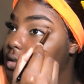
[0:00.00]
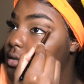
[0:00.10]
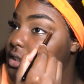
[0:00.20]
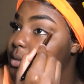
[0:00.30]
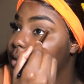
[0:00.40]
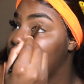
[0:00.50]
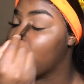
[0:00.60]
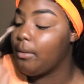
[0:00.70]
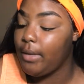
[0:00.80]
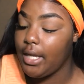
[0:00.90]
You know, some people
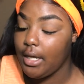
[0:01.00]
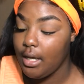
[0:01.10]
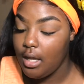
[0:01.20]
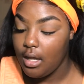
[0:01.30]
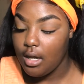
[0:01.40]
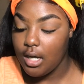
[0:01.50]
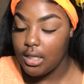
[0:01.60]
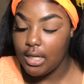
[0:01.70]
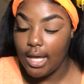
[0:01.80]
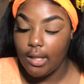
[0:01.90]
can make
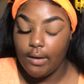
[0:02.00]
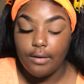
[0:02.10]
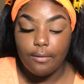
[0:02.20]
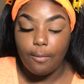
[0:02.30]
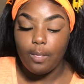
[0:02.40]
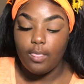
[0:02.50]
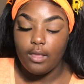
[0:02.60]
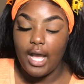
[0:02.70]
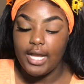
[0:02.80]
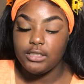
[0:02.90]
a dollar
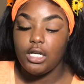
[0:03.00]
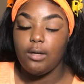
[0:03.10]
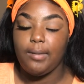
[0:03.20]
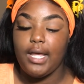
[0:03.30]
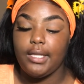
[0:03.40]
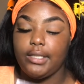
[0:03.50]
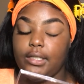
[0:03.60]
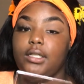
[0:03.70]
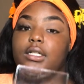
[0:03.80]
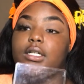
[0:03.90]
eyeshadow
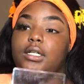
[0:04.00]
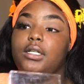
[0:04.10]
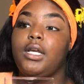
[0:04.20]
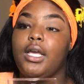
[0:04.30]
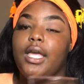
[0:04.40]
palette look good,